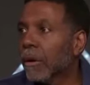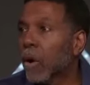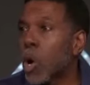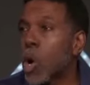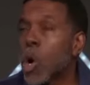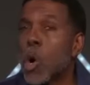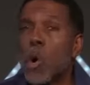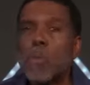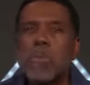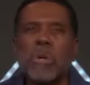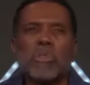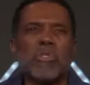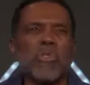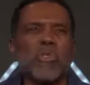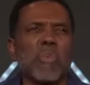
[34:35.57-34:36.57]
Oh,
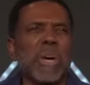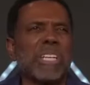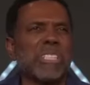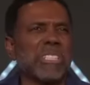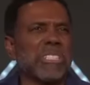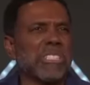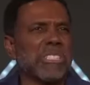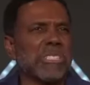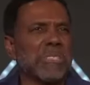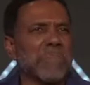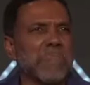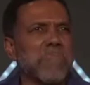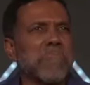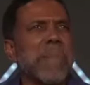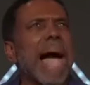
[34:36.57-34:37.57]
most gracious
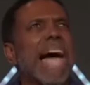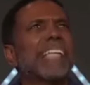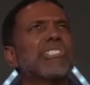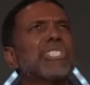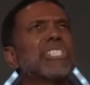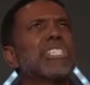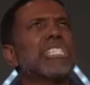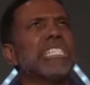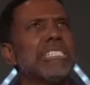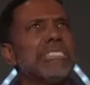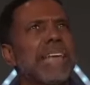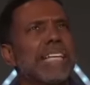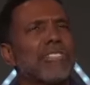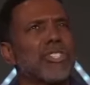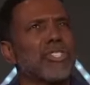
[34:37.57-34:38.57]
majesty
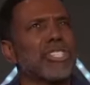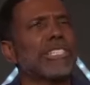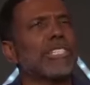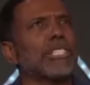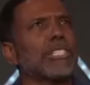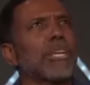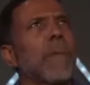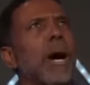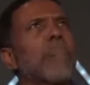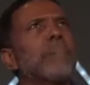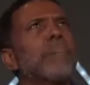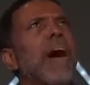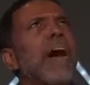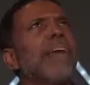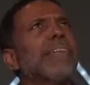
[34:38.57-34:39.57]
that sits
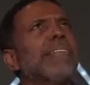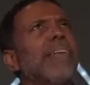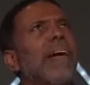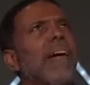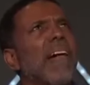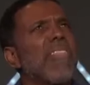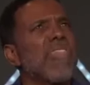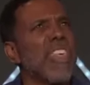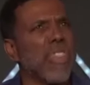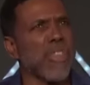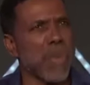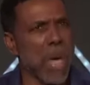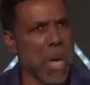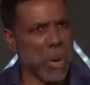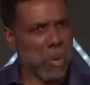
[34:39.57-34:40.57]
upon the
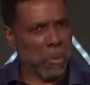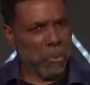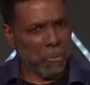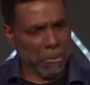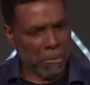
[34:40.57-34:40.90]
throne.